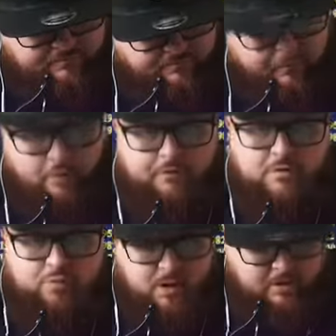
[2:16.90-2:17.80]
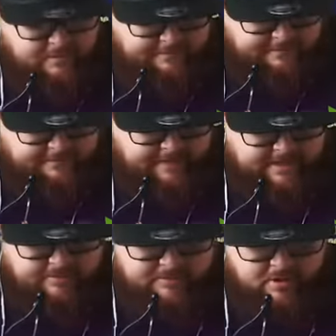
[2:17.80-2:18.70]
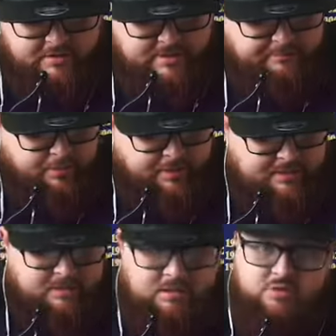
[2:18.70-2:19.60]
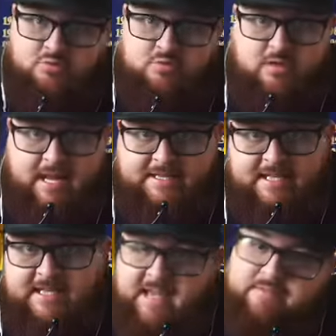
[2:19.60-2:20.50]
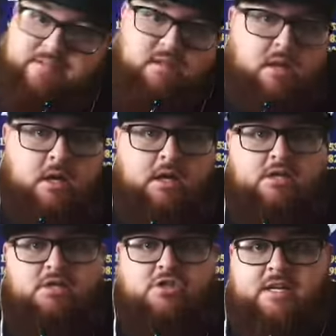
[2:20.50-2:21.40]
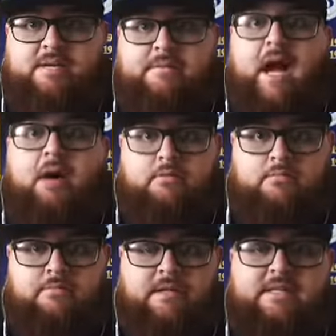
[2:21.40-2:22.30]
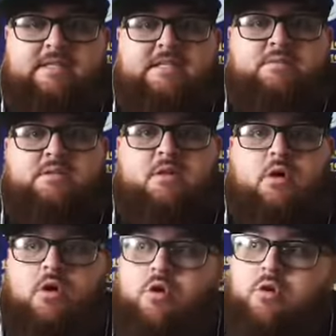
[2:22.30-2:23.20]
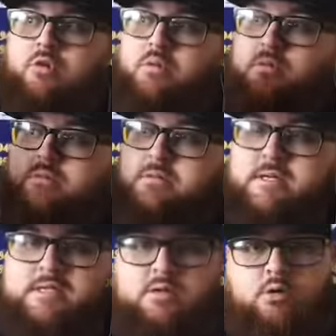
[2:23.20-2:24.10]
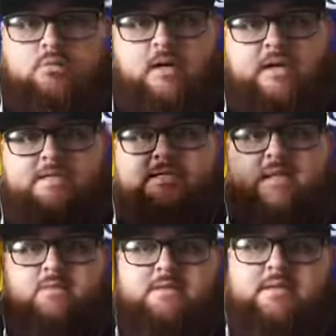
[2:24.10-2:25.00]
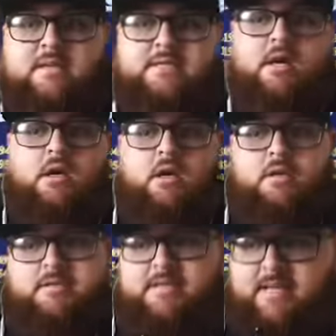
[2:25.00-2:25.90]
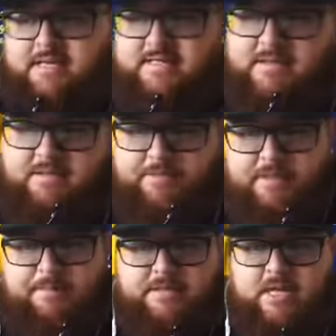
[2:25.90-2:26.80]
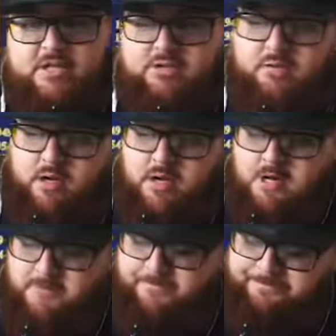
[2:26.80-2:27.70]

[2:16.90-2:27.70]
4 for 12, ended with 13 points. Anthony Davis shut him down because this was, oh, this whole Nuggets team was this. This Nuggets team could be potential, uh,